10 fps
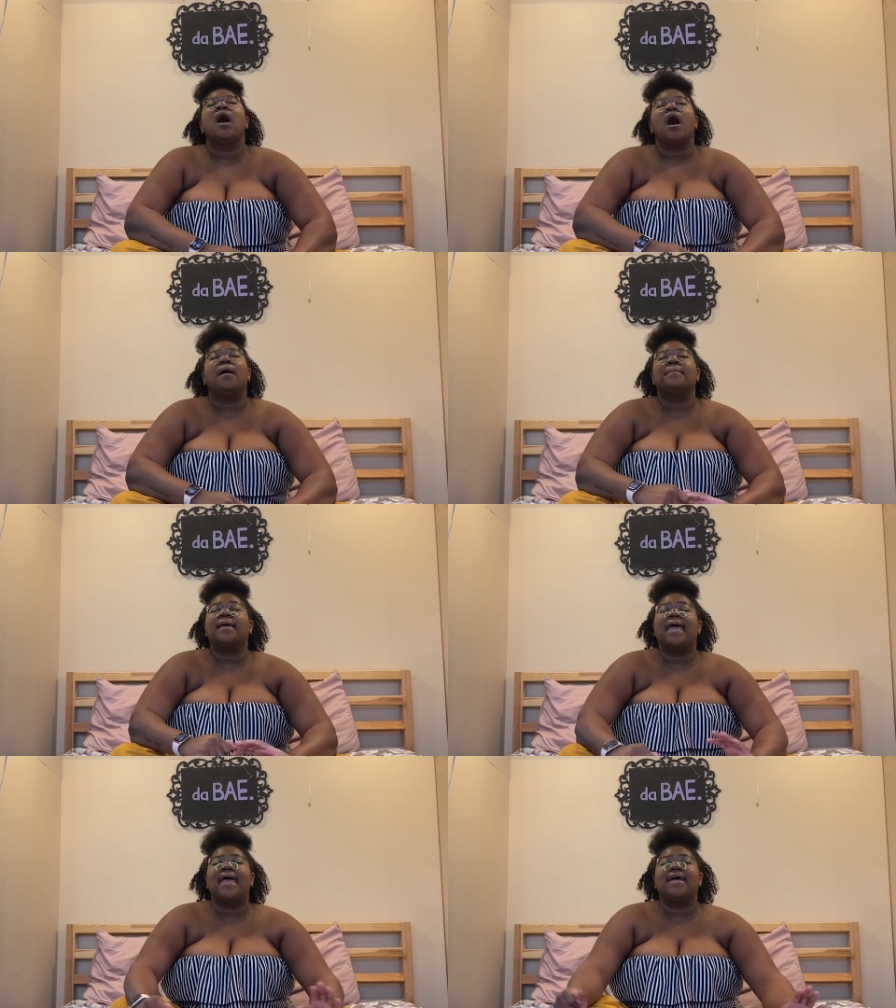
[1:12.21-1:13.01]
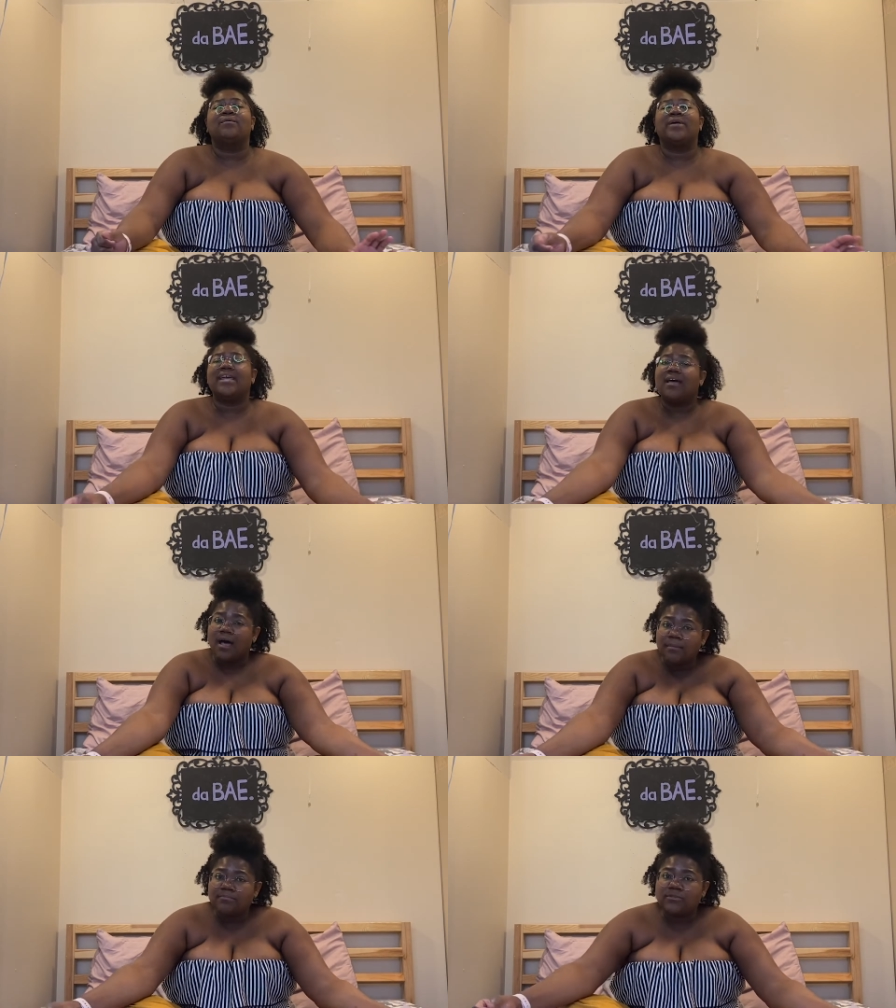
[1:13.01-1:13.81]
Um, and when it
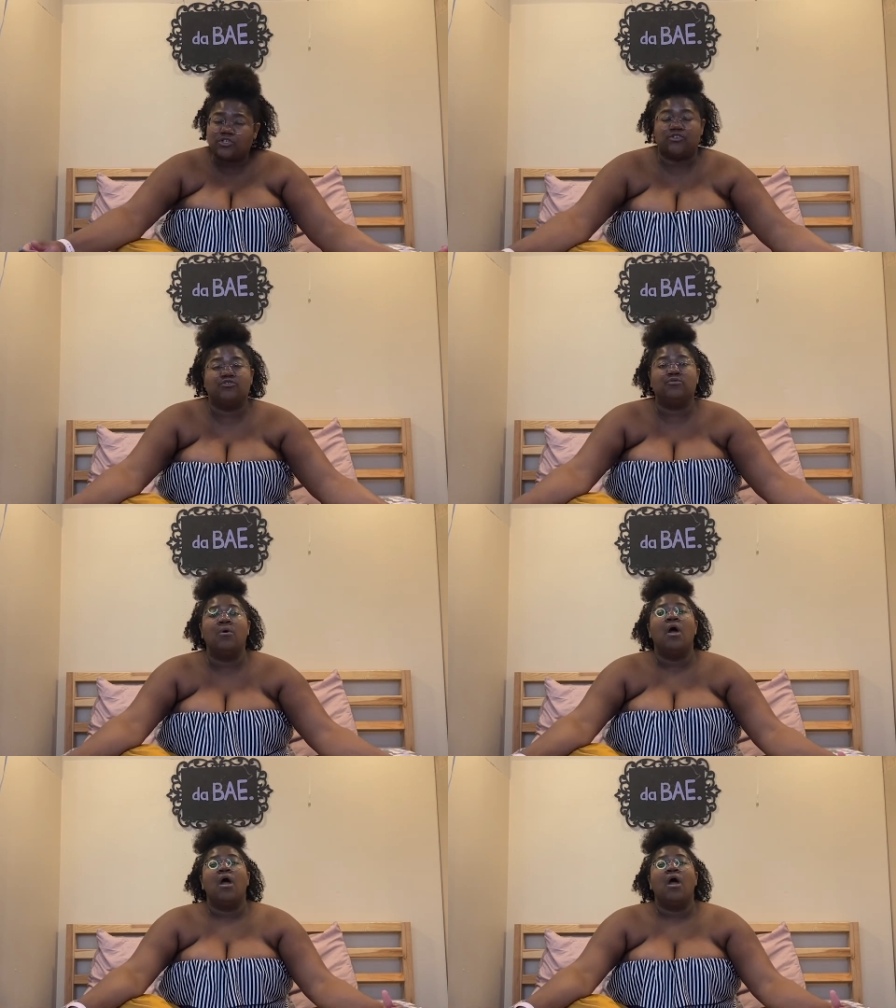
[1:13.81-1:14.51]
comes to